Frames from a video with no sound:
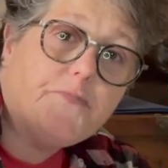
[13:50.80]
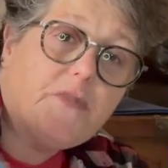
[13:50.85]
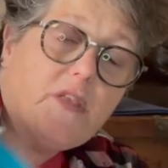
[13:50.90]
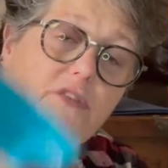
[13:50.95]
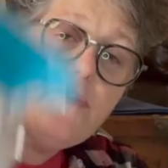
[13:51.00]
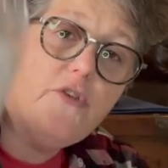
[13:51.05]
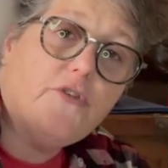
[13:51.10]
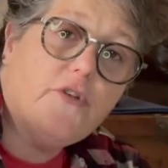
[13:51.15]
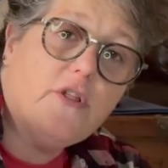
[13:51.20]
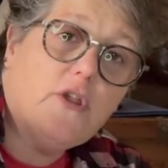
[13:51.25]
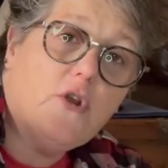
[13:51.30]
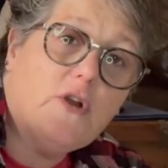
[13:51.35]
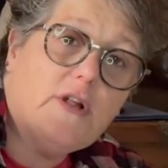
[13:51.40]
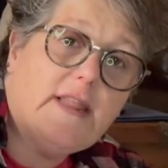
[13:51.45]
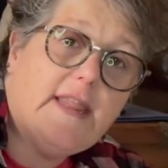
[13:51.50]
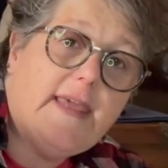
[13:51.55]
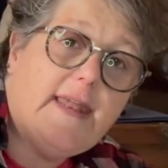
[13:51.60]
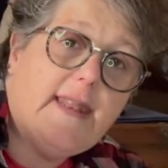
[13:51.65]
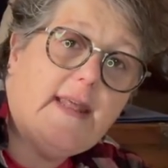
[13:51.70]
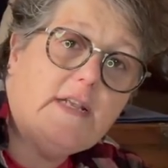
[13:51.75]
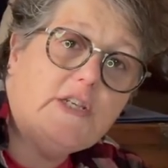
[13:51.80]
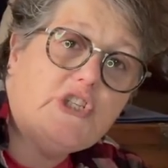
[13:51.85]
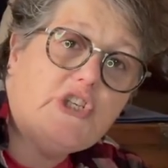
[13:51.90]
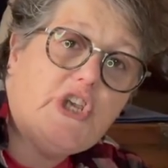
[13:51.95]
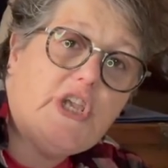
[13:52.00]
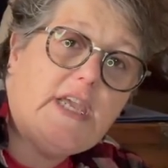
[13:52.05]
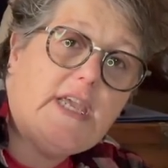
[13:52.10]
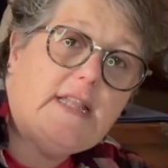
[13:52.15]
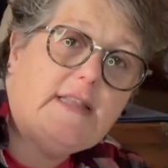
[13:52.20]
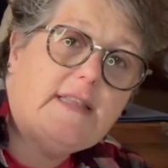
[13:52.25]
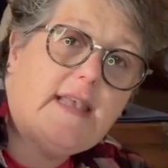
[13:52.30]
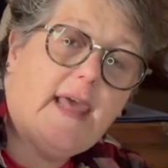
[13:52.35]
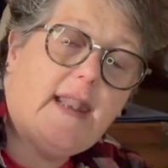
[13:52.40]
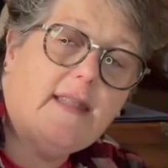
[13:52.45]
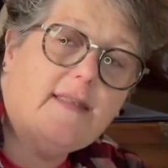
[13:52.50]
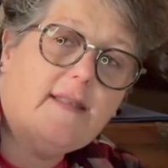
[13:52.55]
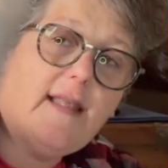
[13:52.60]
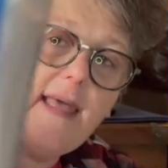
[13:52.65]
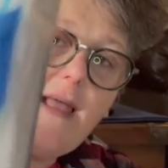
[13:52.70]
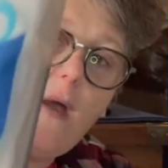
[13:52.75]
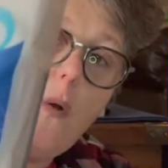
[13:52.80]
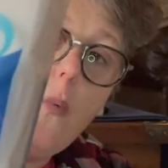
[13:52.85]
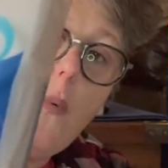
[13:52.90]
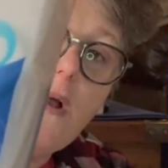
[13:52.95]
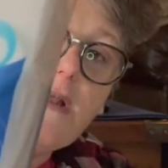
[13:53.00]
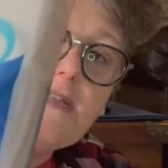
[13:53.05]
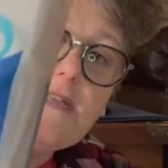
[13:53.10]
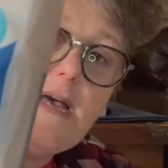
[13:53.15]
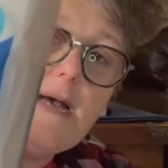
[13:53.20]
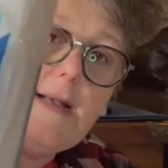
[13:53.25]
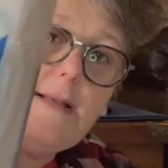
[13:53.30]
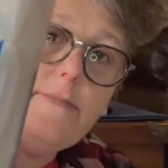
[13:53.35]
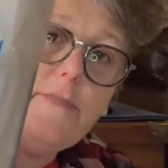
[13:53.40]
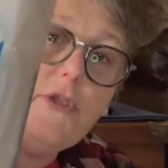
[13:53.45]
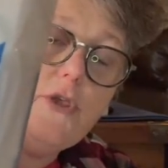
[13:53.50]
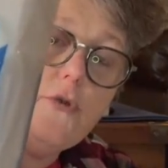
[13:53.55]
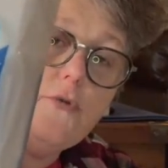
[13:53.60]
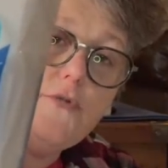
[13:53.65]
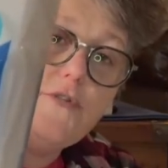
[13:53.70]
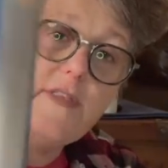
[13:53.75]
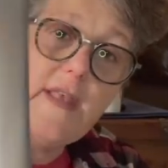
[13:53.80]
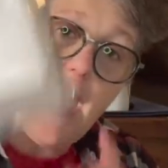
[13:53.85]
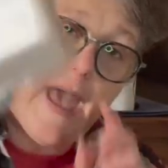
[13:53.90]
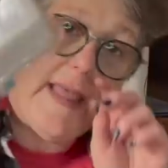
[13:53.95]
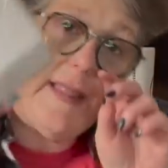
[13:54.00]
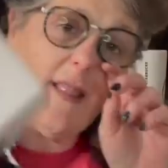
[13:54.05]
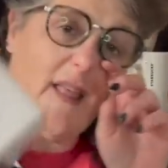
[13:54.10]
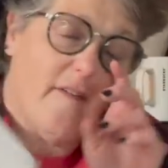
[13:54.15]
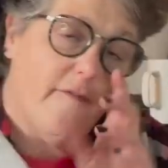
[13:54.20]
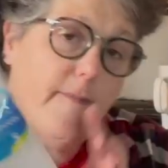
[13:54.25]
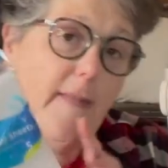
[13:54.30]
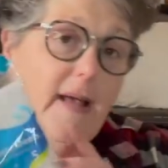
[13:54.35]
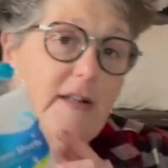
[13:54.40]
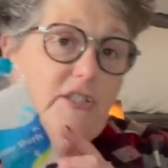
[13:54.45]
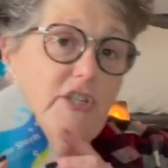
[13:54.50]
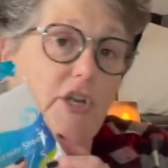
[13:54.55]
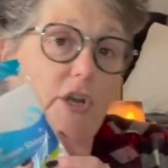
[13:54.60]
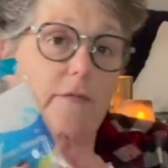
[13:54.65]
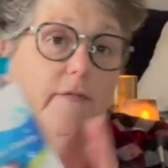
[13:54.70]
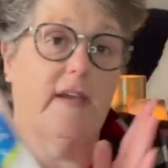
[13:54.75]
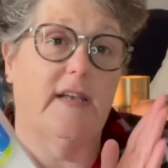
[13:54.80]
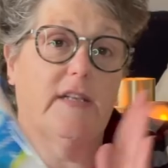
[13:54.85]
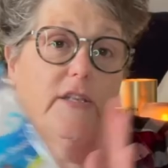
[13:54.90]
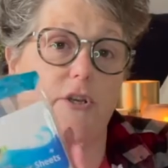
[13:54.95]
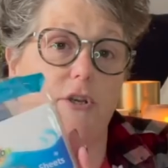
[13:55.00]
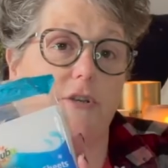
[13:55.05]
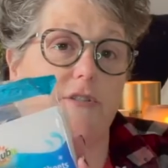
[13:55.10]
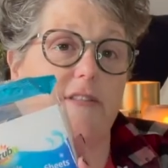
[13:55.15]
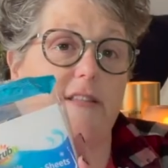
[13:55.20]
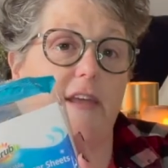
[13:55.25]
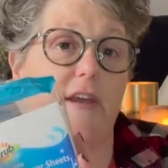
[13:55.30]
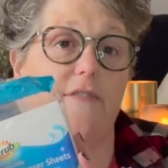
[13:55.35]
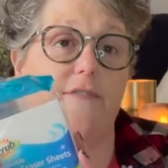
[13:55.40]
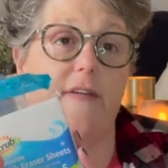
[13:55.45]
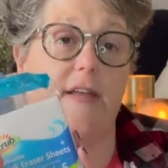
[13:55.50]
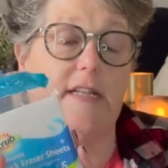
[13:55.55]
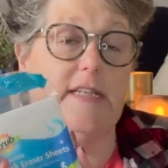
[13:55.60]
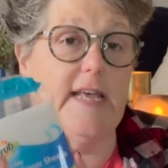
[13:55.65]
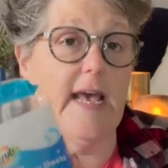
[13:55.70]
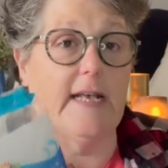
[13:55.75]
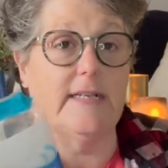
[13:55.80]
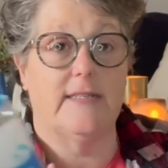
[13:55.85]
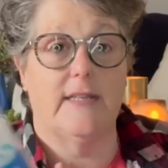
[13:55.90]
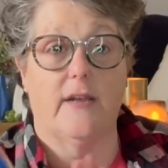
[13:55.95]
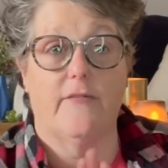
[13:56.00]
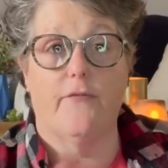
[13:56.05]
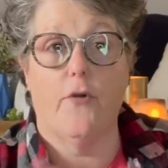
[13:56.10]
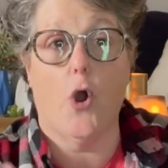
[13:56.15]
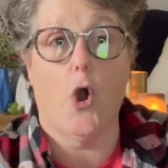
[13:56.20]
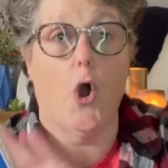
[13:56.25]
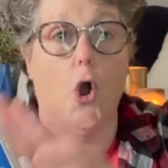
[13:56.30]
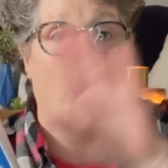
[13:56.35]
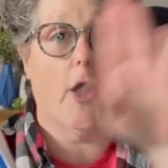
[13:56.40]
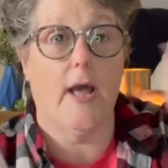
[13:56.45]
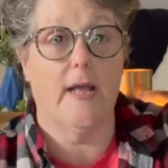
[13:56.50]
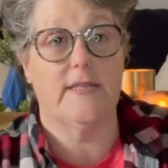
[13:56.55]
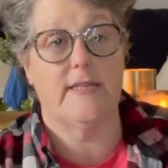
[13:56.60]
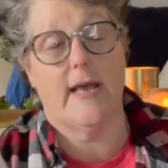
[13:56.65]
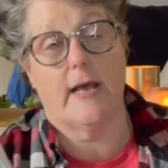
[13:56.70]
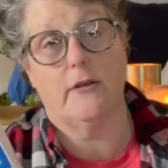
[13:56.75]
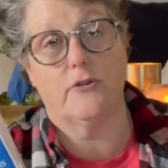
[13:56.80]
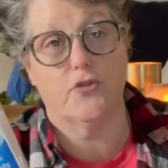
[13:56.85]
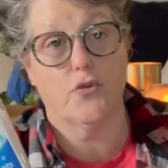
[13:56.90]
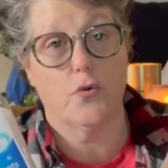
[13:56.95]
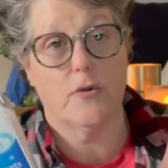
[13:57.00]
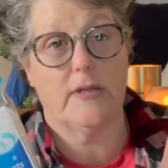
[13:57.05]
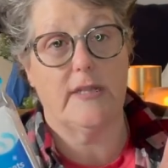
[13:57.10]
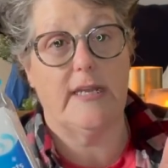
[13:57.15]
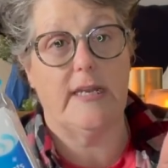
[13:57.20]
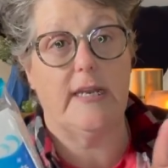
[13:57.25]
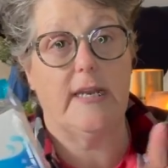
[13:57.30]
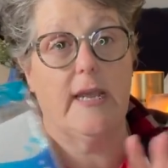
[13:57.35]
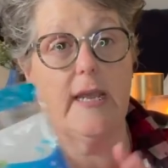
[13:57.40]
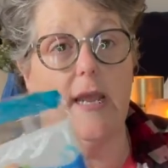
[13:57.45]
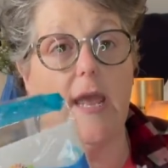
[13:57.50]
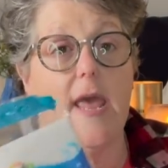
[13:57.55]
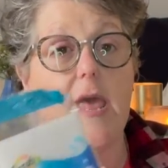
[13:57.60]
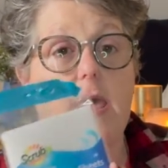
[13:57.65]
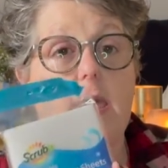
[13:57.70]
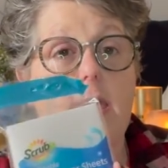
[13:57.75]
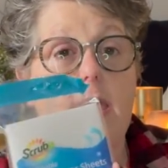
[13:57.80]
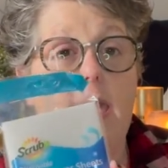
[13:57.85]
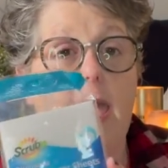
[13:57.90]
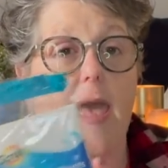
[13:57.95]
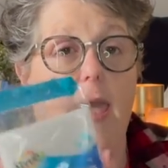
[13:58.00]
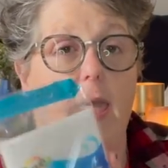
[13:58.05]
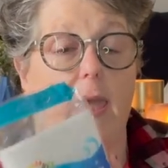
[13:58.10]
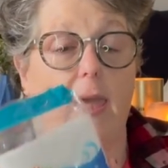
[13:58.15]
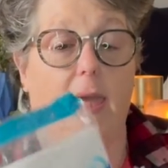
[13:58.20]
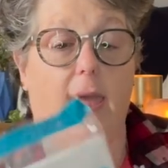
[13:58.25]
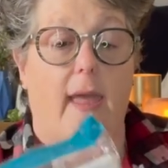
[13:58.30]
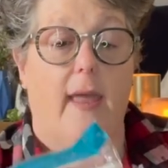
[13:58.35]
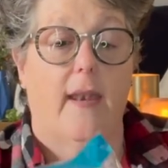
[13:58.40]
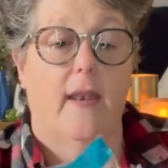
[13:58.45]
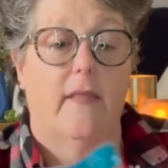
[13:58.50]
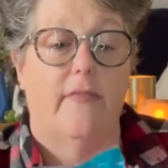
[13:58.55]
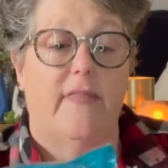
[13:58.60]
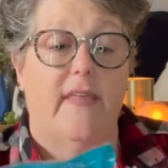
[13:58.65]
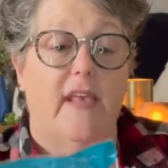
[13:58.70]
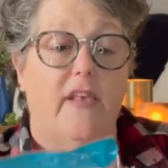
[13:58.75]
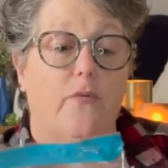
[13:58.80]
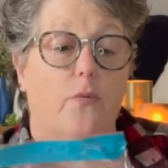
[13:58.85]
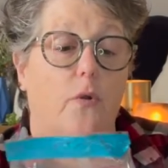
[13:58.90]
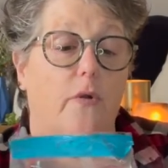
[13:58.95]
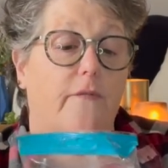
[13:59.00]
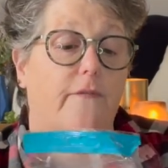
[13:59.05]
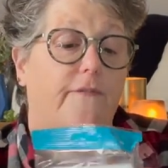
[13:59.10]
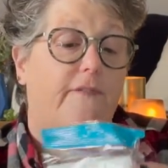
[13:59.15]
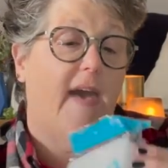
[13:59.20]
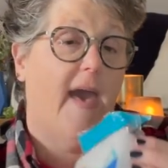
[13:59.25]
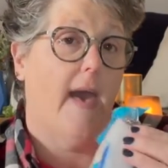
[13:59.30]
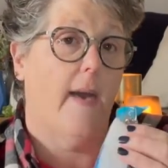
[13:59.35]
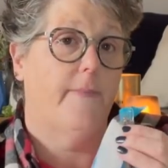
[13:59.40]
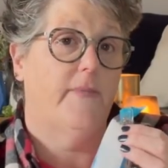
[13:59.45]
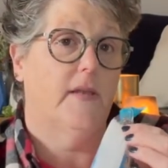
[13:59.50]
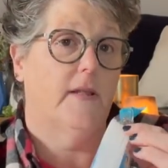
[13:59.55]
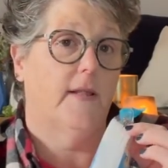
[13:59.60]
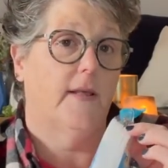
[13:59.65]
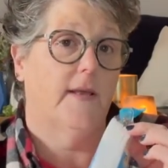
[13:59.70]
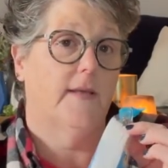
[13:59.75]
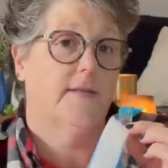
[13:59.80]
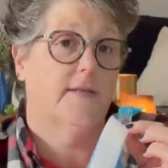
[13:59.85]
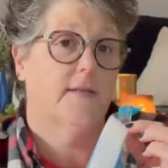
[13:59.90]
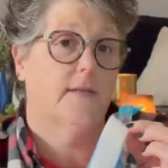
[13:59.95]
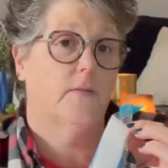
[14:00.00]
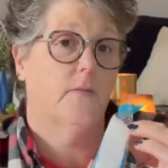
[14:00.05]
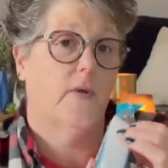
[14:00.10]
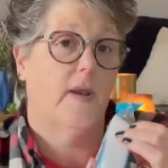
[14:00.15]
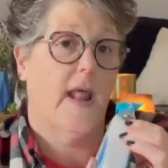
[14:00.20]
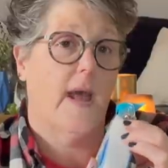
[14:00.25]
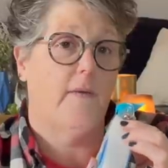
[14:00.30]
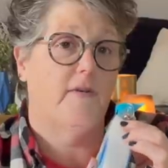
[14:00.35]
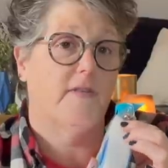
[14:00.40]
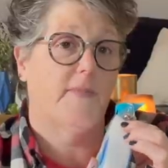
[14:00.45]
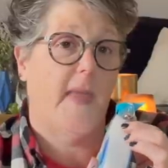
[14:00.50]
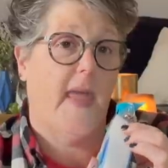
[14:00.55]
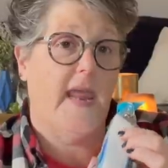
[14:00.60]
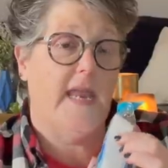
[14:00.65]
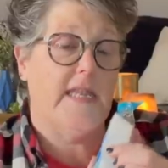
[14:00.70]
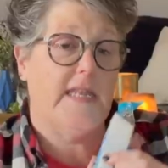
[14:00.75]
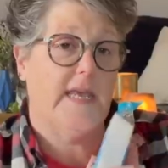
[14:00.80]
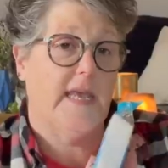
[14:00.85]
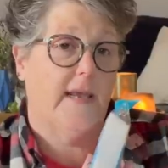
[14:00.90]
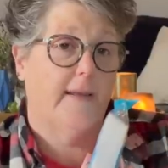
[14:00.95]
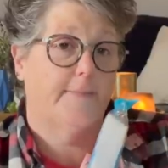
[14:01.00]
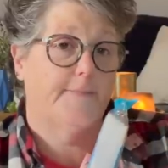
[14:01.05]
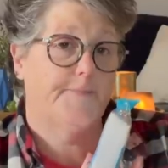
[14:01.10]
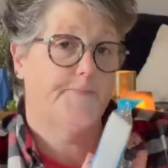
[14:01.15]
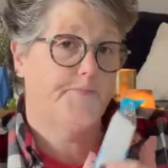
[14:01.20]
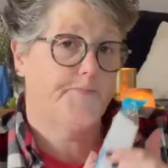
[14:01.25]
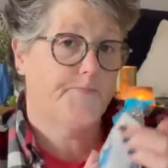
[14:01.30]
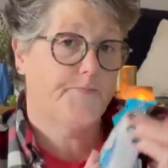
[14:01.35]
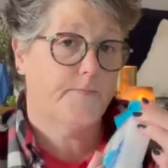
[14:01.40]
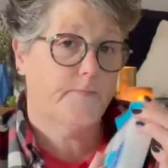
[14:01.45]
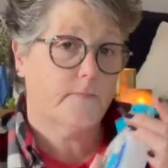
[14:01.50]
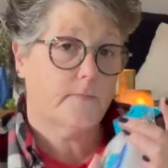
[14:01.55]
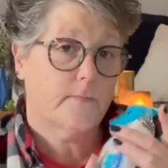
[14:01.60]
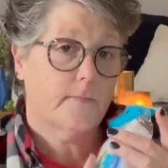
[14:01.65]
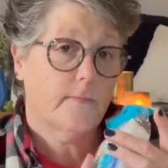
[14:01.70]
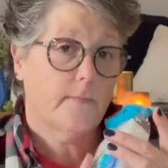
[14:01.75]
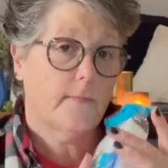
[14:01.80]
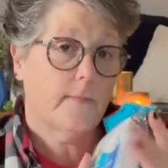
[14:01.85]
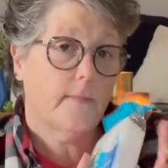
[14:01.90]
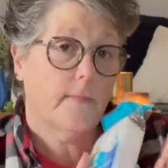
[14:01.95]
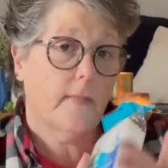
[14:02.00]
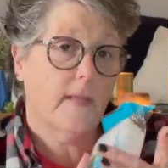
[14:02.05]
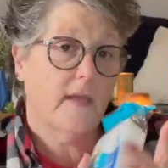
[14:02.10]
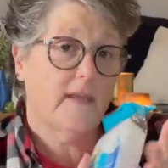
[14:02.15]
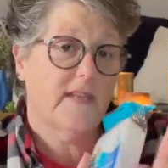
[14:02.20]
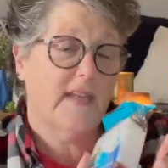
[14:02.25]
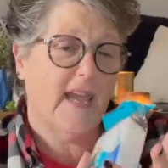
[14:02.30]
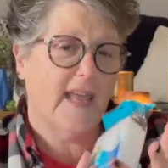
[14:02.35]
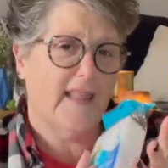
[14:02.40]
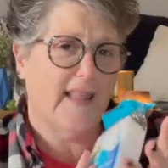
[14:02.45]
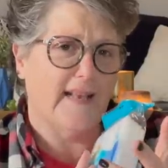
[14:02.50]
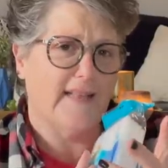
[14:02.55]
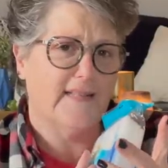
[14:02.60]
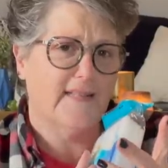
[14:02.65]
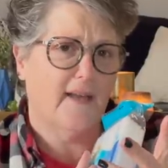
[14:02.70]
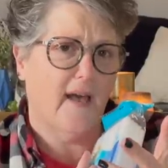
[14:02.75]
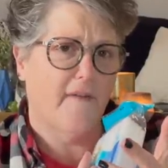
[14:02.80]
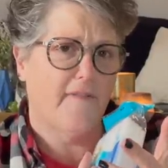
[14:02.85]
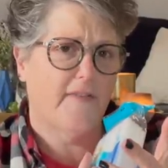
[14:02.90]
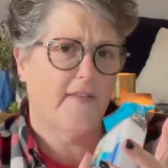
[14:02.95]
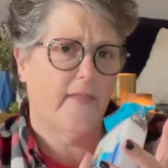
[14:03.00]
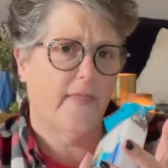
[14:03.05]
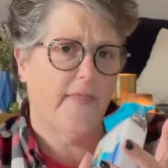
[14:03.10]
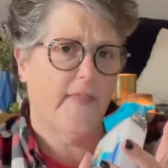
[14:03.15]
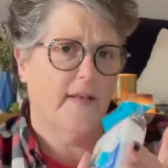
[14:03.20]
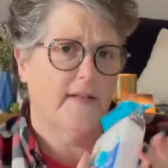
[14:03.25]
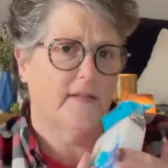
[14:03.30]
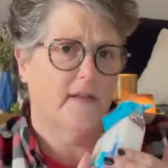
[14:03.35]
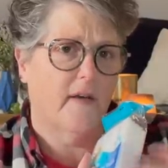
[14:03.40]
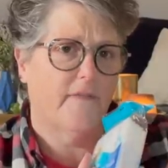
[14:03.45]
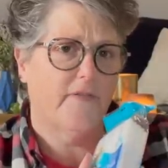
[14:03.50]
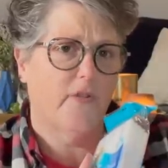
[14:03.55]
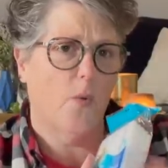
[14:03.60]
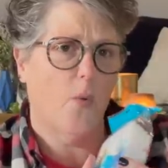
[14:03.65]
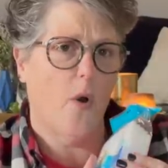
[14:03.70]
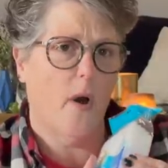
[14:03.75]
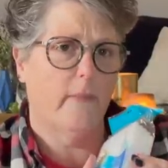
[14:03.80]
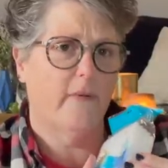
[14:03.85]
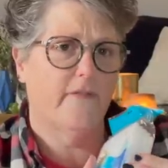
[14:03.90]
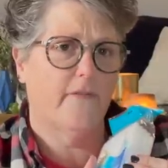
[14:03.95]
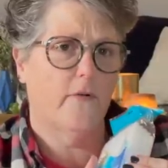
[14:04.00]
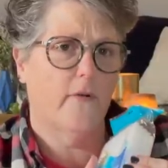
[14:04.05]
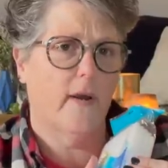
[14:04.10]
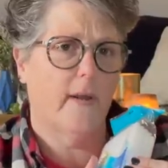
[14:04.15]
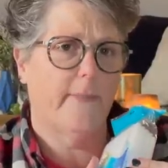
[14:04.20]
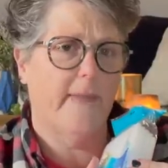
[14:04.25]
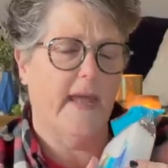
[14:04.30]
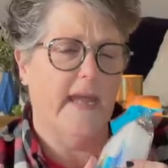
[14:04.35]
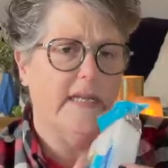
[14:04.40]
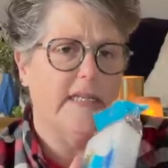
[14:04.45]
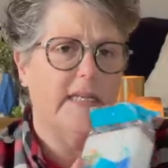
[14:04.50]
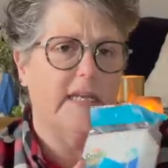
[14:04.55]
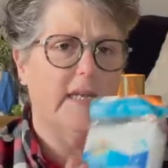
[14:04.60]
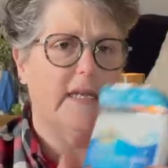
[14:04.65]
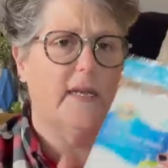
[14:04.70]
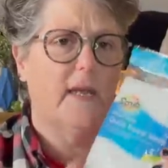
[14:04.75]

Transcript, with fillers: so they're little cleaning sheets and it's like a one-time use. I love magic erasers. They're fantastic for all kinds of household cleaning. And these were fabulous when I was painting to get like scuffs and things off the wall before I painted.